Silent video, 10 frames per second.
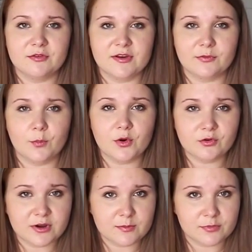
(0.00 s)
There is
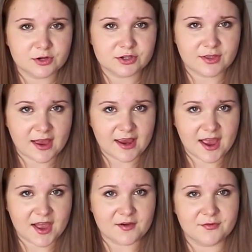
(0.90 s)
one cream blusher that I
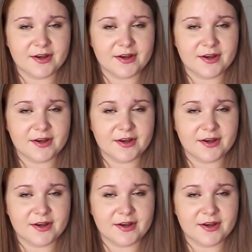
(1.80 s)
have,